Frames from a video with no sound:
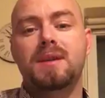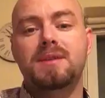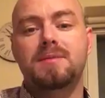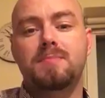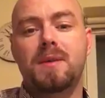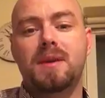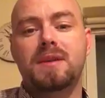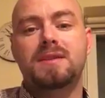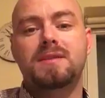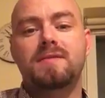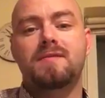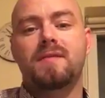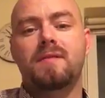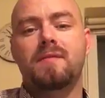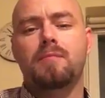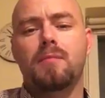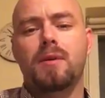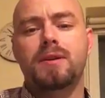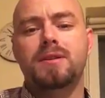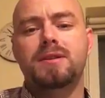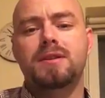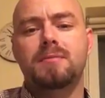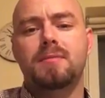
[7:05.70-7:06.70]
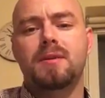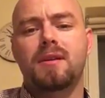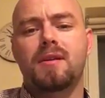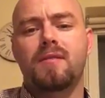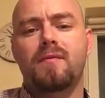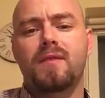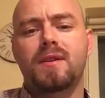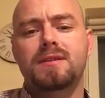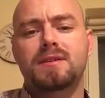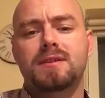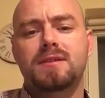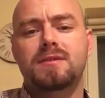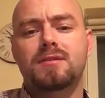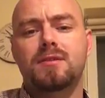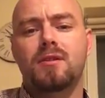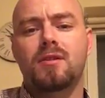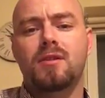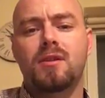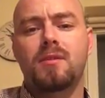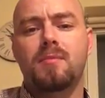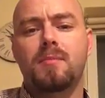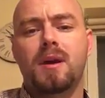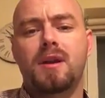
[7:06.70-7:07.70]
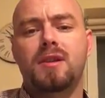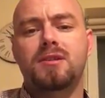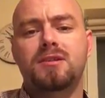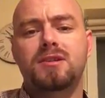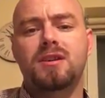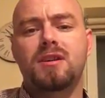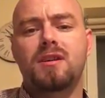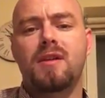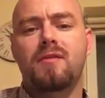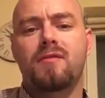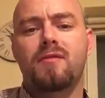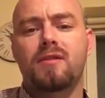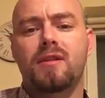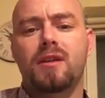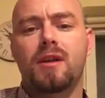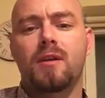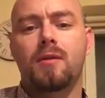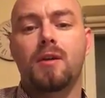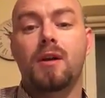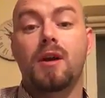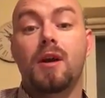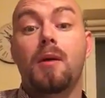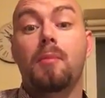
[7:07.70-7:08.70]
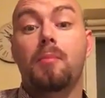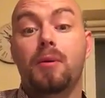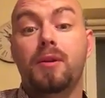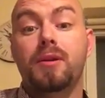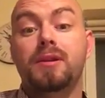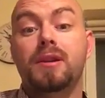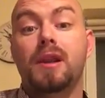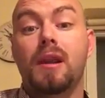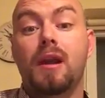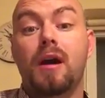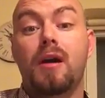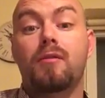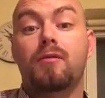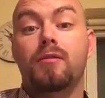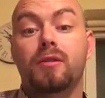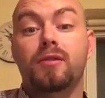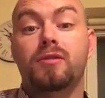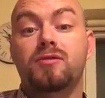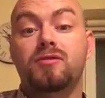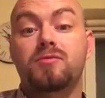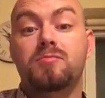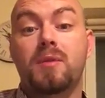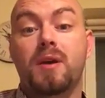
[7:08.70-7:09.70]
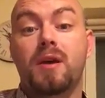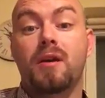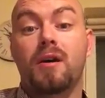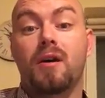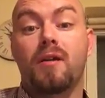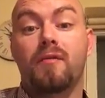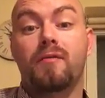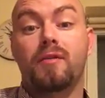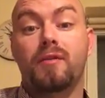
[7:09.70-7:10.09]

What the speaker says: expensive, it might seem you're investing time, energy and effort now, but in the long run it does pay off.